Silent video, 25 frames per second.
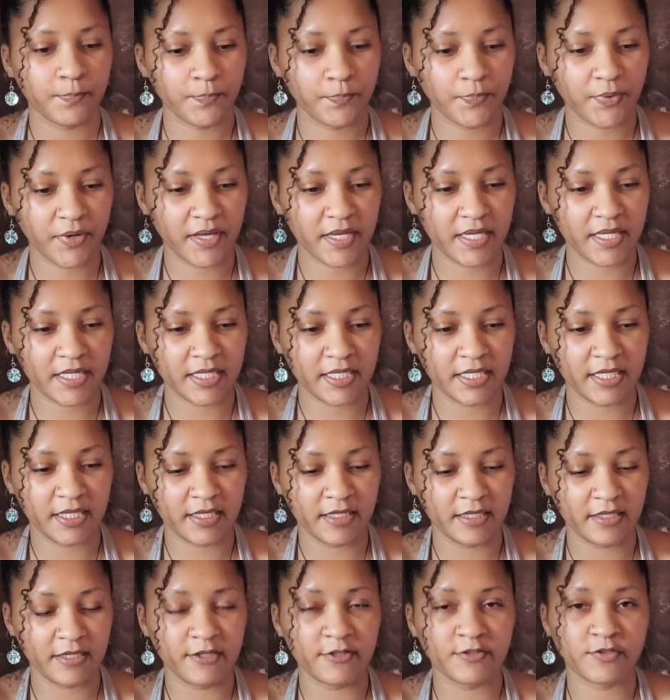But
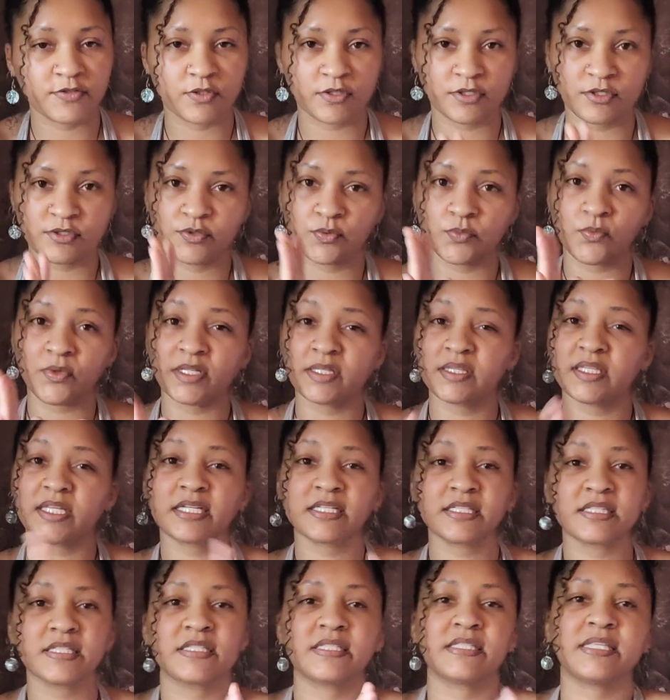it's one
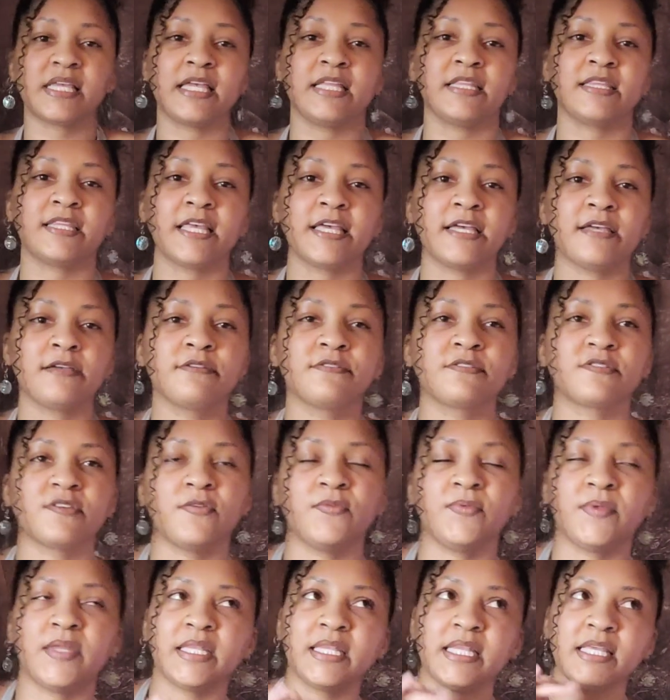thing to say things
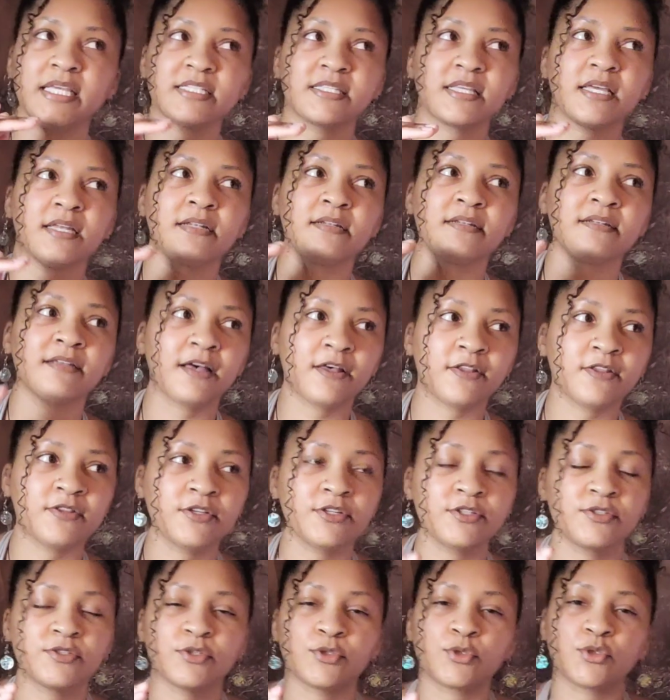and then there's
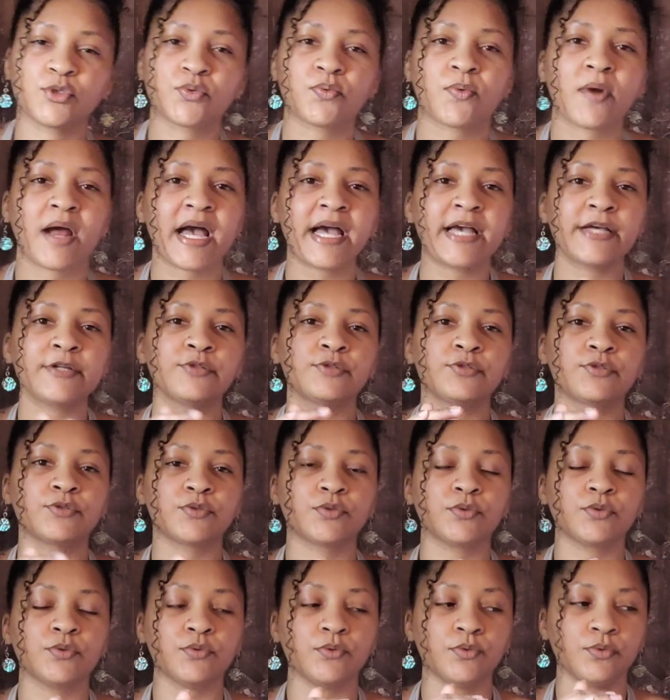another to try
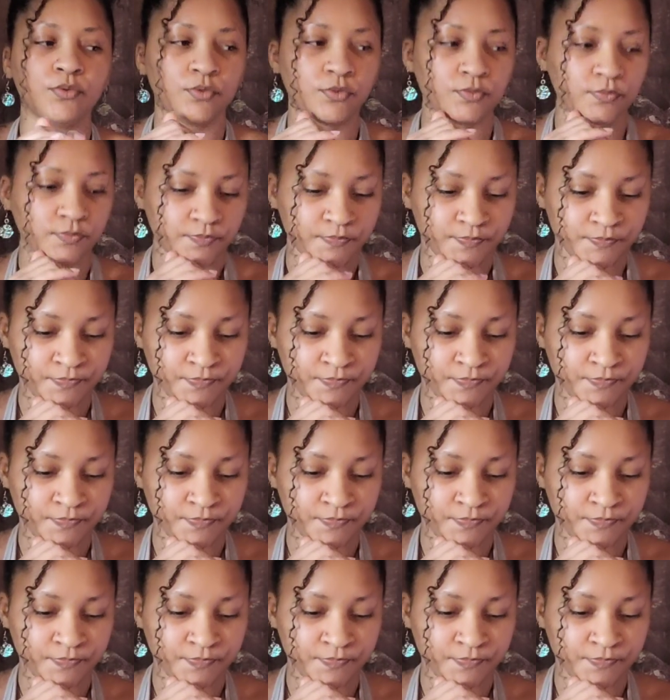to